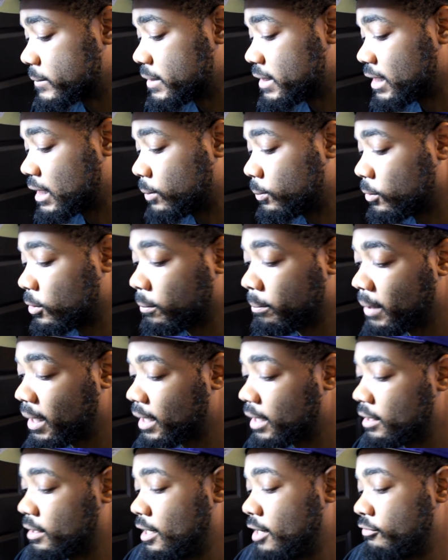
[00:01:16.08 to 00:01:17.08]
yeah, we'll
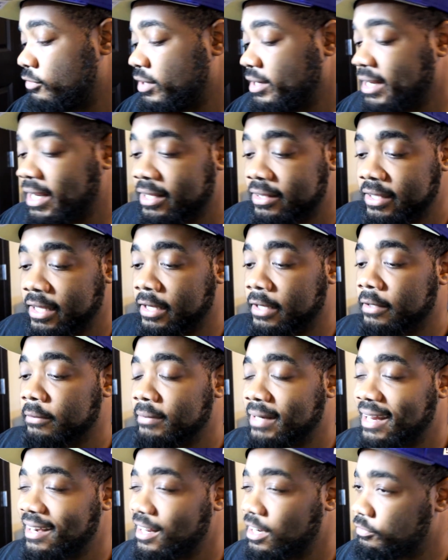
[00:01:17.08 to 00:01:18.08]
make it an everyday thing.
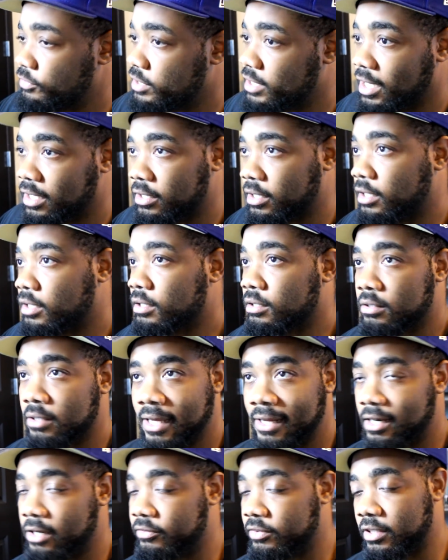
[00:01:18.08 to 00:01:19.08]
Not an everyday thing,
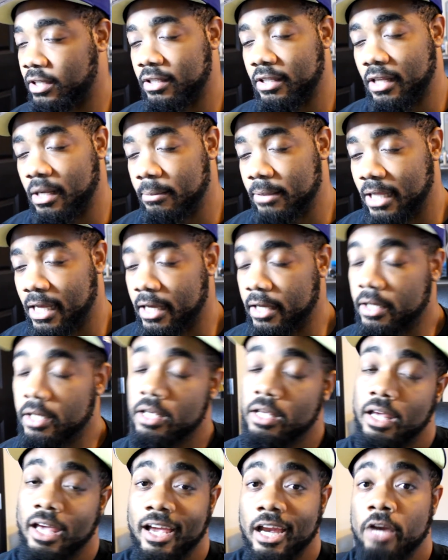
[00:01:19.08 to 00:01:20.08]
not an everyday thing online,
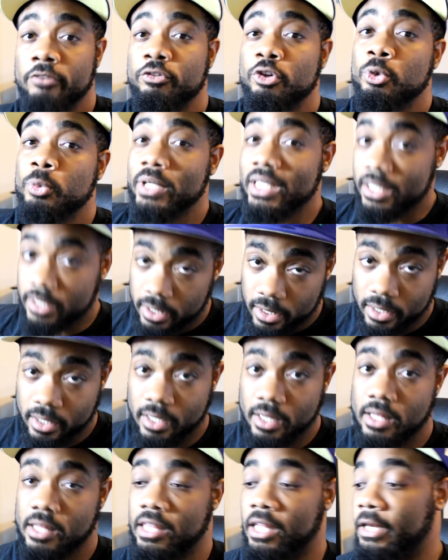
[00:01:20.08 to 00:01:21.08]
an every week
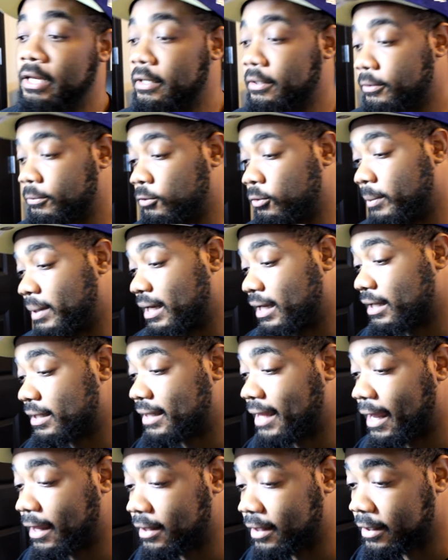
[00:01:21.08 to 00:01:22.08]
thing. We'll make it
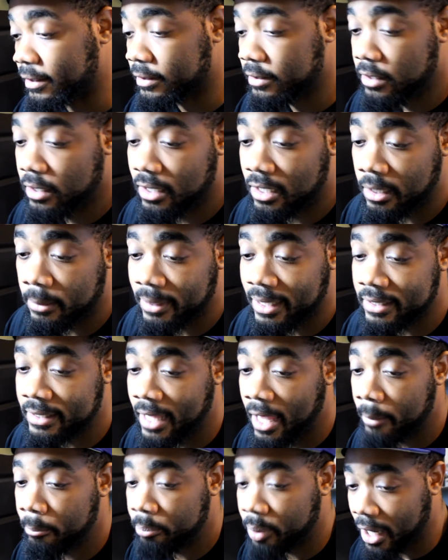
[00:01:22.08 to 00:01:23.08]
that like
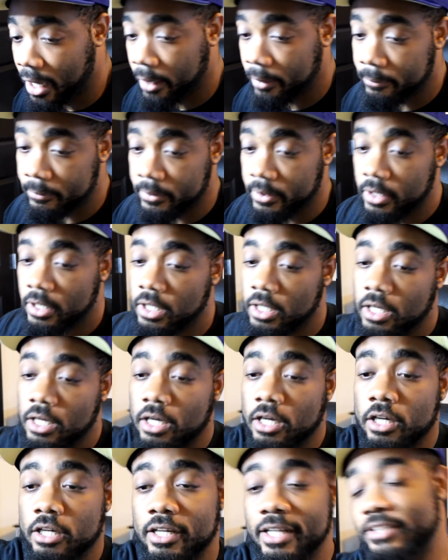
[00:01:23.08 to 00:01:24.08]
that. But
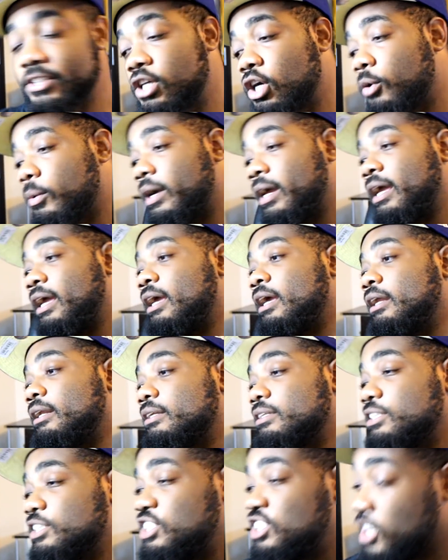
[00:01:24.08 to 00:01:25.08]
let's go ahead,
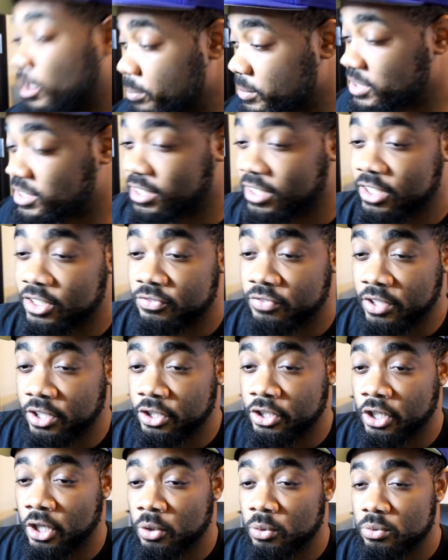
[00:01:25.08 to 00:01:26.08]
jump into this
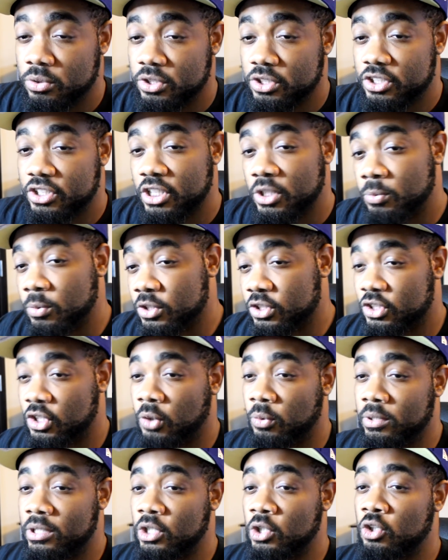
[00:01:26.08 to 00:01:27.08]
video, see what's
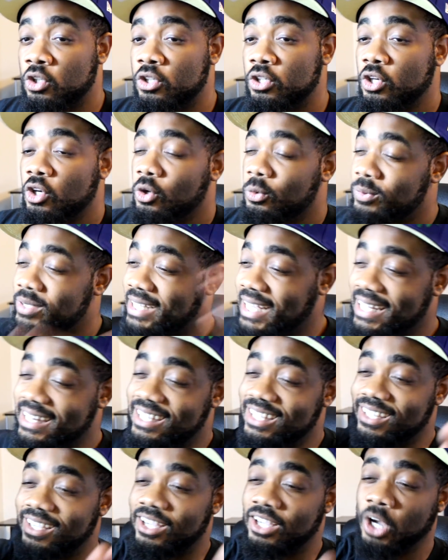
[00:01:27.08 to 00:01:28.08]
going on. We got
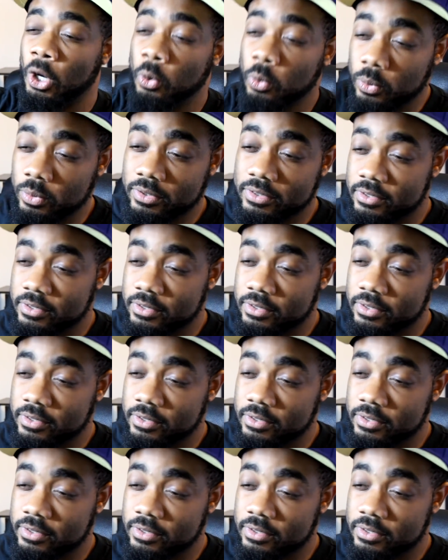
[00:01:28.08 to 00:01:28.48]
the GOAT,